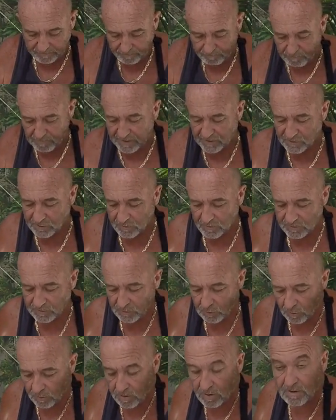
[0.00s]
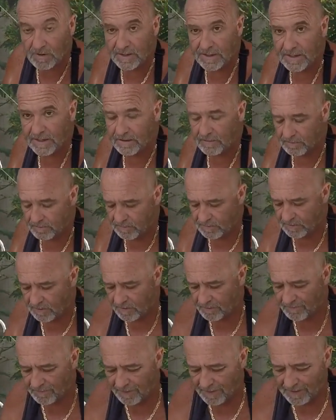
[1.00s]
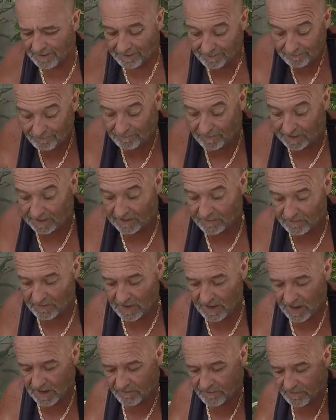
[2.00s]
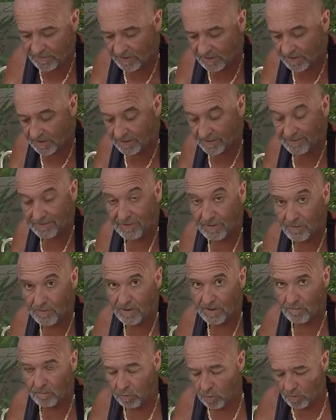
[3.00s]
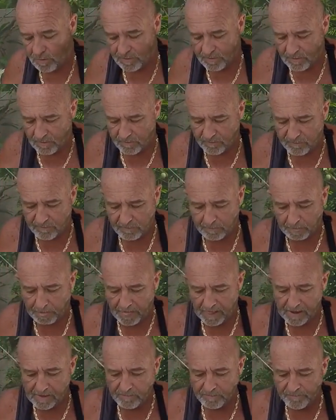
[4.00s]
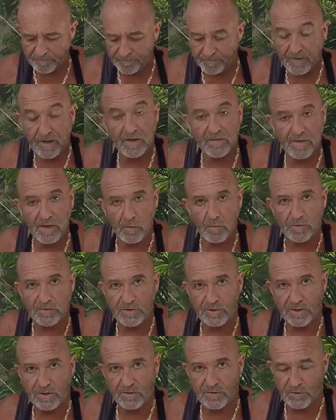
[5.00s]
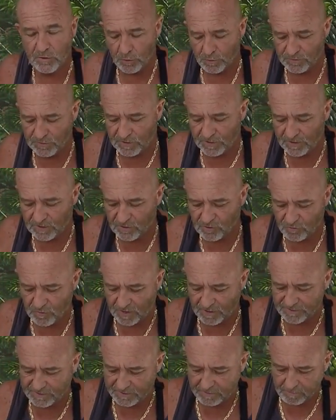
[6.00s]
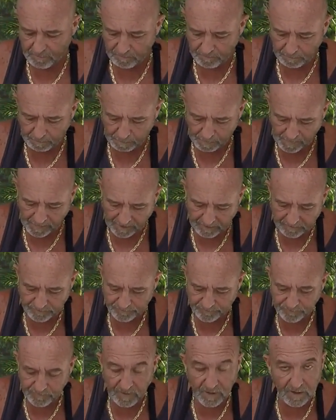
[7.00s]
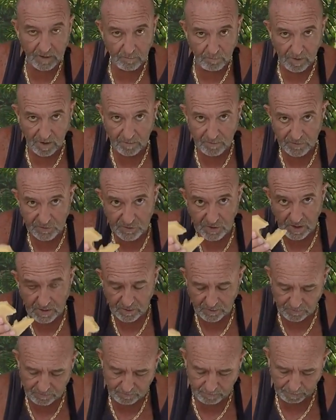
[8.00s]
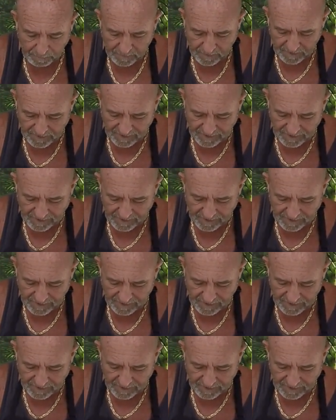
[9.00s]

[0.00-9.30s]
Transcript: make sure it's all clean stuff. Like if you're having like somebody important over, then what you're gonna do is you're gonna dress it. Parmigiano, the